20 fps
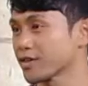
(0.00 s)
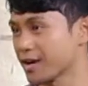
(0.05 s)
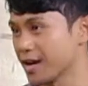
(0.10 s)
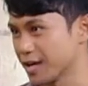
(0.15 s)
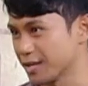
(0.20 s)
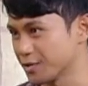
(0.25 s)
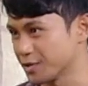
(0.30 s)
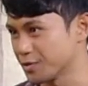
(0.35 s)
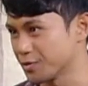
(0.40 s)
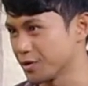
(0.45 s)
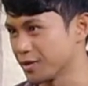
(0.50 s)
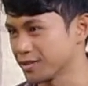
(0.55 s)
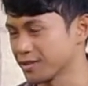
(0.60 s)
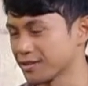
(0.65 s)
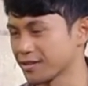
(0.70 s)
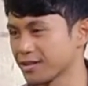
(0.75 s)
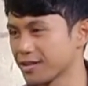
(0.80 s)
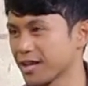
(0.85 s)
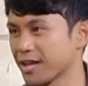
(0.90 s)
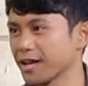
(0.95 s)
high school, I
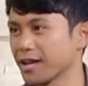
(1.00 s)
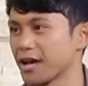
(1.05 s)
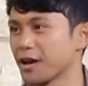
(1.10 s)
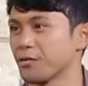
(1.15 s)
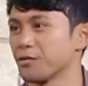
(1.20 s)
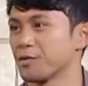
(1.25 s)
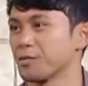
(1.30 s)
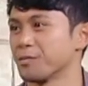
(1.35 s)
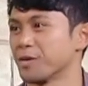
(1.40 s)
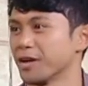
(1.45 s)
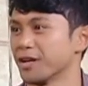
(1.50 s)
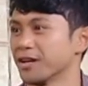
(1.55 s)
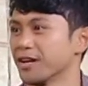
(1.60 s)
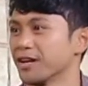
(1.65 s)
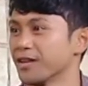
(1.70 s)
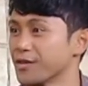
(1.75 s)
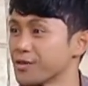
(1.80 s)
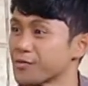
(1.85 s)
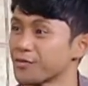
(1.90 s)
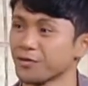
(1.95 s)
started hanging out with my
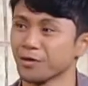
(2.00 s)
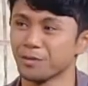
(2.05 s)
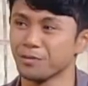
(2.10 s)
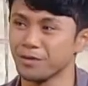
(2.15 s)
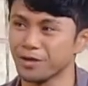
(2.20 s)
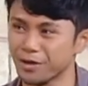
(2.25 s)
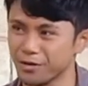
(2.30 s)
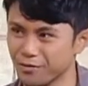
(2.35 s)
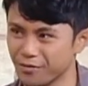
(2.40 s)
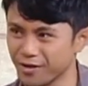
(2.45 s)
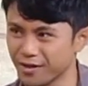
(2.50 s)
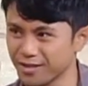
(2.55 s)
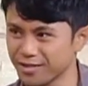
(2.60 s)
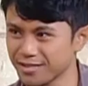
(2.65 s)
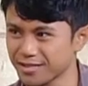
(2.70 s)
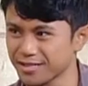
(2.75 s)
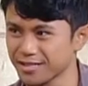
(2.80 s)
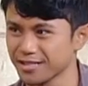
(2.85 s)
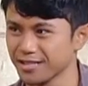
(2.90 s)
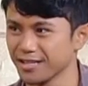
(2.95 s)
other Filipino
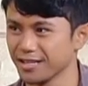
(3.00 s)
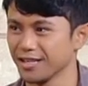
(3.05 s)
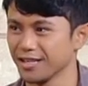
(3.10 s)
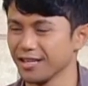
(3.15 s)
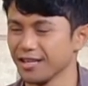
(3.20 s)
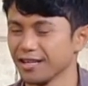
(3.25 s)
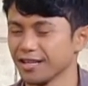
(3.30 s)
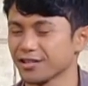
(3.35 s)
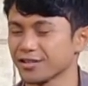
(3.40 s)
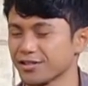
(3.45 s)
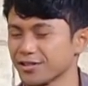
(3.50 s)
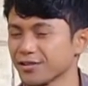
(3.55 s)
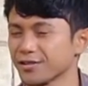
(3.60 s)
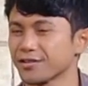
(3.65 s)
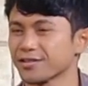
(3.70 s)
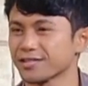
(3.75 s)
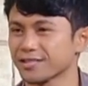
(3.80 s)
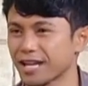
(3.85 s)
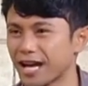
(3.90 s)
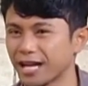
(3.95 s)
friends. Because, you know,
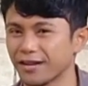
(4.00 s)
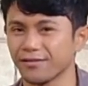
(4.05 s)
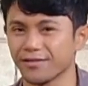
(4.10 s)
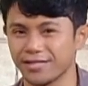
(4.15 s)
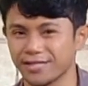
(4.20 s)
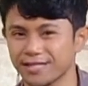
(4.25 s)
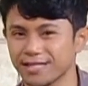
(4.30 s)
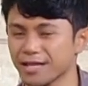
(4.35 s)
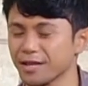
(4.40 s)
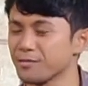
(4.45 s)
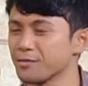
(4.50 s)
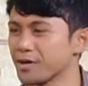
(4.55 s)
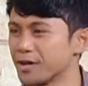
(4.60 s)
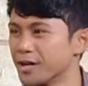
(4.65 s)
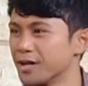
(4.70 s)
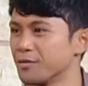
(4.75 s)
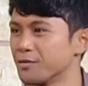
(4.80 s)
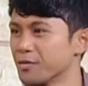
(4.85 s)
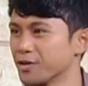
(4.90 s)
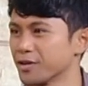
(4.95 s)
there's kind of a
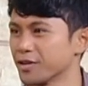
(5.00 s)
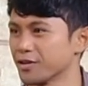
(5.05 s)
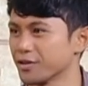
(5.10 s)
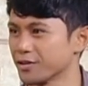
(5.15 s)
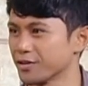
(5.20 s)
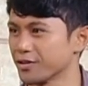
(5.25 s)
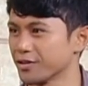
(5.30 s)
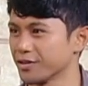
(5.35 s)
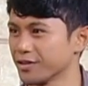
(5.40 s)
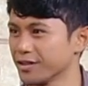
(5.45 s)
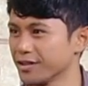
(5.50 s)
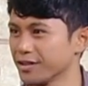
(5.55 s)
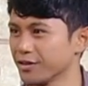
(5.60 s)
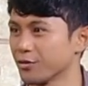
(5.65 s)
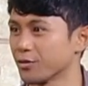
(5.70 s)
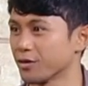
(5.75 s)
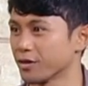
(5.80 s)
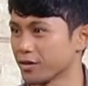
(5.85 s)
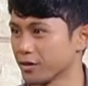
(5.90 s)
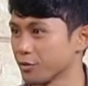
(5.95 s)
stigma when you're learning
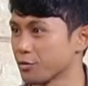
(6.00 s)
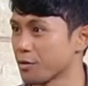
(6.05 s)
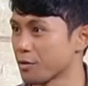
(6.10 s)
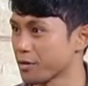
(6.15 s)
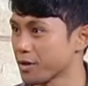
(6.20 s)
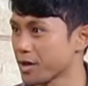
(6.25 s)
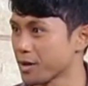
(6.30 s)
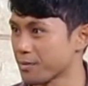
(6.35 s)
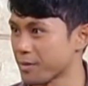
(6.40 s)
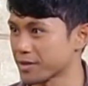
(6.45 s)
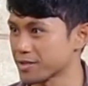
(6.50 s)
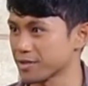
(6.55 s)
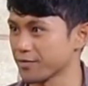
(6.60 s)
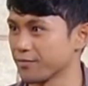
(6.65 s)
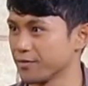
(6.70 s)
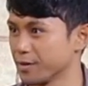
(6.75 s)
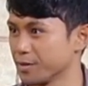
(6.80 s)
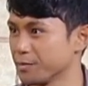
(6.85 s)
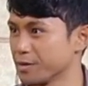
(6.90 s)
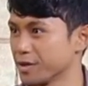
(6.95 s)
or growing up as a
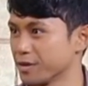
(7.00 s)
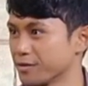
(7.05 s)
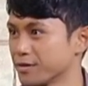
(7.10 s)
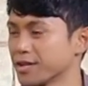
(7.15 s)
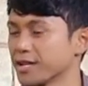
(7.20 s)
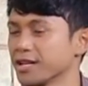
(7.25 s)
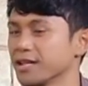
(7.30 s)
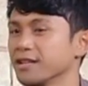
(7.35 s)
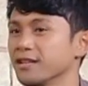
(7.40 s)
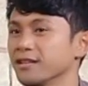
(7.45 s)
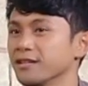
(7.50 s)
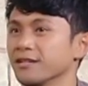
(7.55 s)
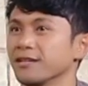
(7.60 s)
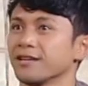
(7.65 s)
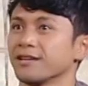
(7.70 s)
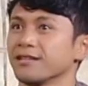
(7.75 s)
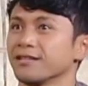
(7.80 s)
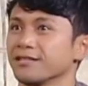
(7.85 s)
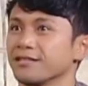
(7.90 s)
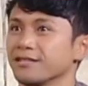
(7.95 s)
Filipino kid
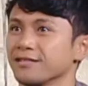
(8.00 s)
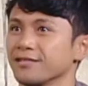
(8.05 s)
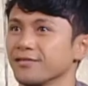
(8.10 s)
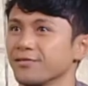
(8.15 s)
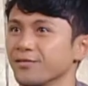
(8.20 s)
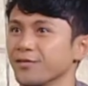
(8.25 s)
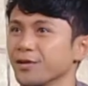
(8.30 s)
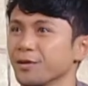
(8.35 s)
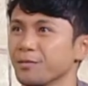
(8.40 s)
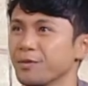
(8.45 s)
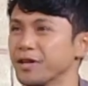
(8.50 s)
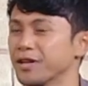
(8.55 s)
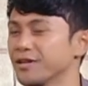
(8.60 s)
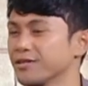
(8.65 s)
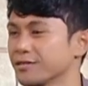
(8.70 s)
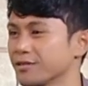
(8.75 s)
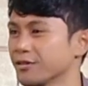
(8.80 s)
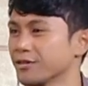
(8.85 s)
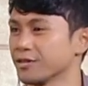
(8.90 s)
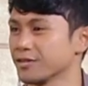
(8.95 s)
that
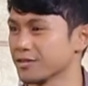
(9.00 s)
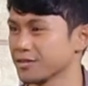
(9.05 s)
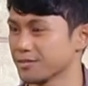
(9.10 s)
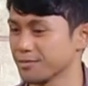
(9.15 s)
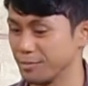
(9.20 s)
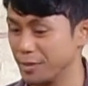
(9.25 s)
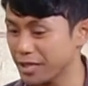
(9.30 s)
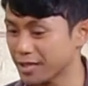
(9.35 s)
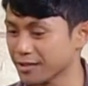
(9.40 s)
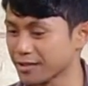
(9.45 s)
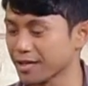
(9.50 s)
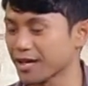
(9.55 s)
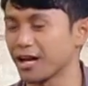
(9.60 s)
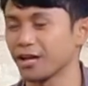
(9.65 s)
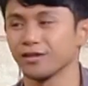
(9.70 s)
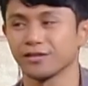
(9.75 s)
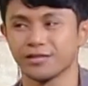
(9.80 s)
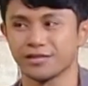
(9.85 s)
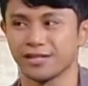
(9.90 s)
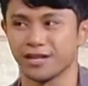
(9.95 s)
Filipino or speaking
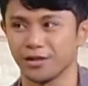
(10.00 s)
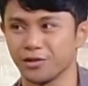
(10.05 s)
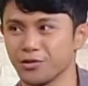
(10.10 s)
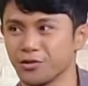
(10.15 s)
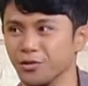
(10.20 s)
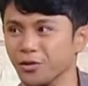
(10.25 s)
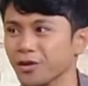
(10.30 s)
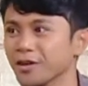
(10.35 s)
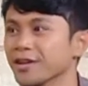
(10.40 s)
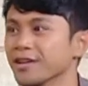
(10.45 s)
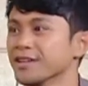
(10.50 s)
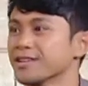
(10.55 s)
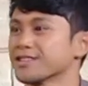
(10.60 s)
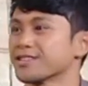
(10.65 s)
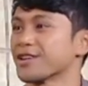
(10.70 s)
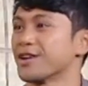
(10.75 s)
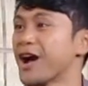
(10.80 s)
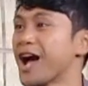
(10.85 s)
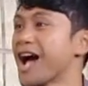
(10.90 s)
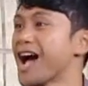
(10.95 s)
Tagalog is not cool.
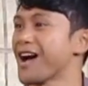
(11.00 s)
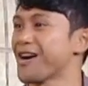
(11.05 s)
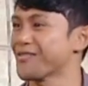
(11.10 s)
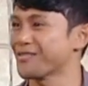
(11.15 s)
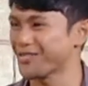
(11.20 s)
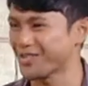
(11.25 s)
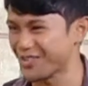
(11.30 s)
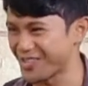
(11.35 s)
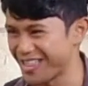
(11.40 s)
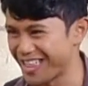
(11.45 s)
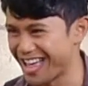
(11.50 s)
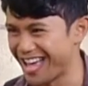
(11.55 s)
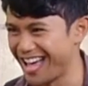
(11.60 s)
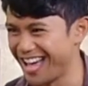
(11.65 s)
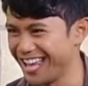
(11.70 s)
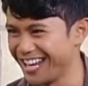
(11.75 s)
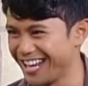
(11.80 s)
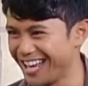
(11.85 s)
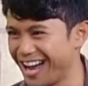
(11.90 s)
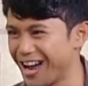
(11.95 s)
So after
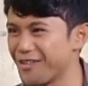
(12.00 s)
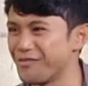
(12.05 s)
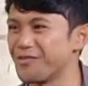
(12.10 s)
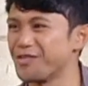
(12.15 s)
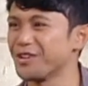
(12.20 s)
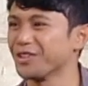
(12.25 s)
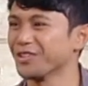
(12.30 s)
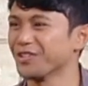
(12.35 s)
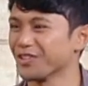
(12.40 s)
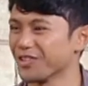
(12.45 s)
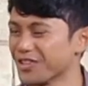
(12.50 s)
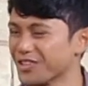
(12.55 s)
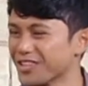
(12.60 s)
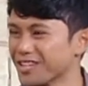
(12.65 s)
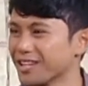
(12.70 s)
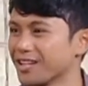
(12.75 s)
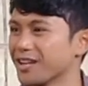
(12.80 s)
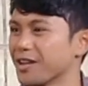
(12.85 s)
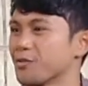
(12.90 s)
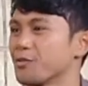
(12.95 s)
that, I relearned
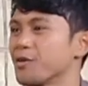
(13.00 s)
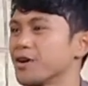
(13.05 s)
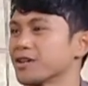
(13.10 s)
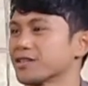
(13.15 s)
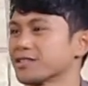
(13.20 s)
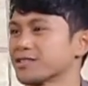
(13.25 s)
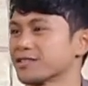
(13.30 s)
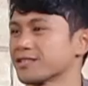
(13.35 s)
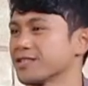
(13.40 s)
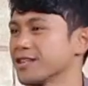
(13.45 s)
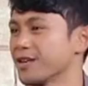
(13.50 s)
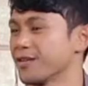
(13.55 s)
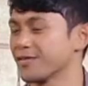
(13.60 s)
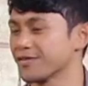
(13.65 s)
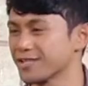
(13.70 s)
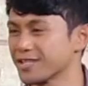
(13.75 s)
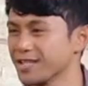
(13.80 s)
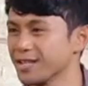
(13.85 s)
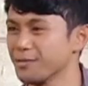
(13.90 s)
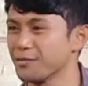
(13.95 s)
it and I watched
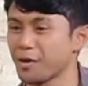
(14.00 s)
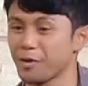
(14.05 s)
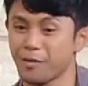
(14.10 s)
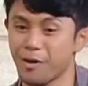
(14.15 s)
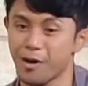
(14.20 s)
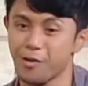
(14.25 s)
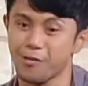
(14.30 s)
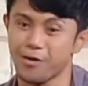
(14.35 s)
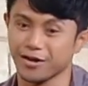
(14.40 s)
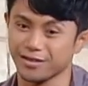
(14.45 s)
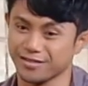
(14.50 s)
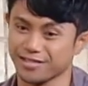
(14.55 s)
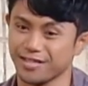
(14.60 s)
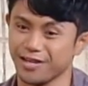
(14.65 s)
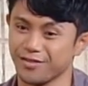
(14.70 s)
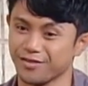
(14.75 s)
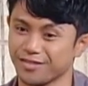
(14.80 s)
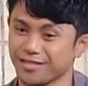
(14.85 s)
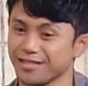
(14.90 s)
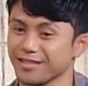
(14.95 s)
TFC. My mom watched
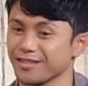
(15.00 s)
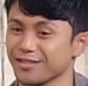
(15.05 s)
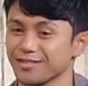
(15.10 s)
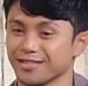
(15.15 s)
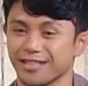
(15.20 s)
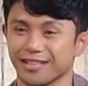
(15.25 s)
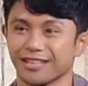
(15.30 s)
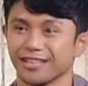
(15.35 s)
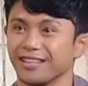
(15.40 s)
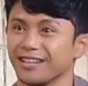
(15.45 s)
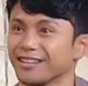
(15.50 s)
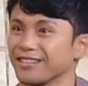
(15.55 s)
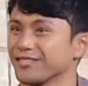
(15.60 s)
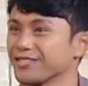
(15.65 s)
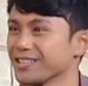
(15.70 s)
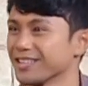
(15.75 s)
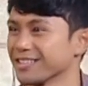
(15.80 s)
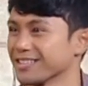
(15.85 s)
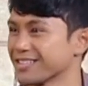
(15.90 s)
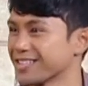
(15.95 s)
TFC. There's like a lot of
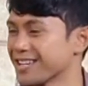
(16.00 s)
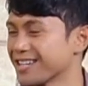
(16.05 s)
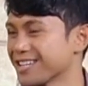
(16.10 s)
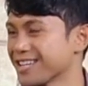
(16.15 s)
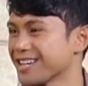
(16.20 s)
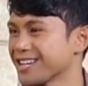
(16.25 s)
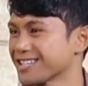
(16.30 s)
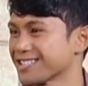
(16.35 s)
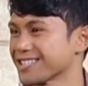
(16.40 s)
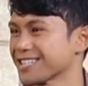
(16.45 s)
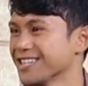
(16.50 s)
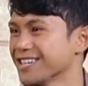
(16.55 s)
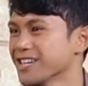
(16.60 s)
teleseries.